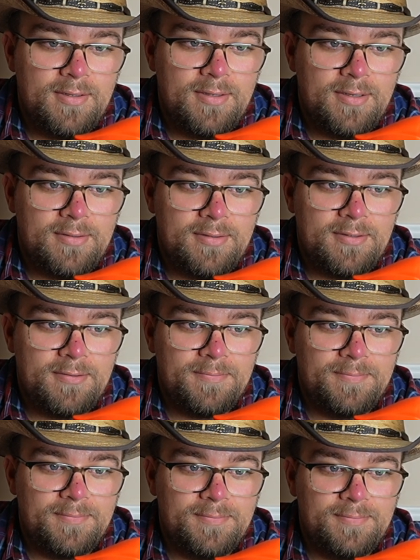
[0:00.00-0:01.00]
I don't know.
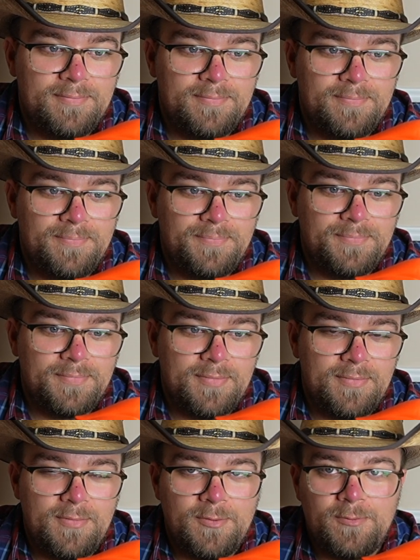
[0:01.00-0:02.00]

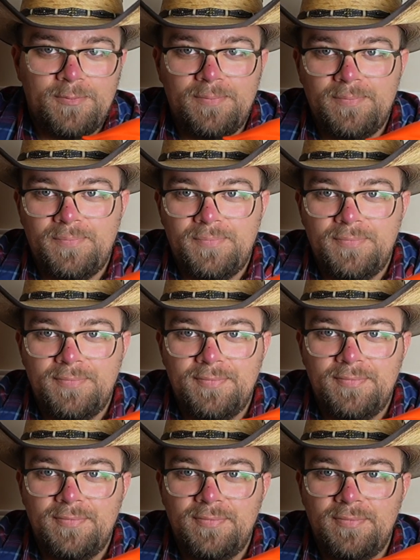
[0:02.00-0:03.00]
We'll
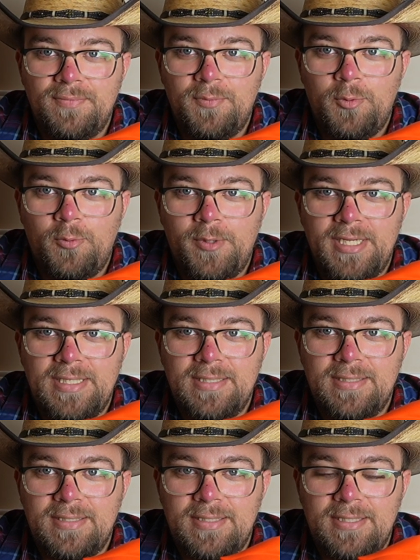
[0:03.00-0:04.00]
wait and
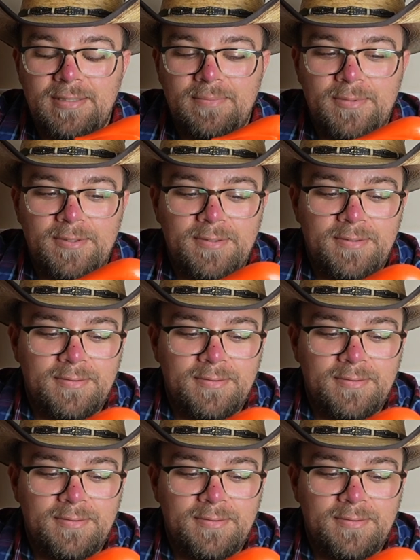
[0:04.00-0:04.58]
see, but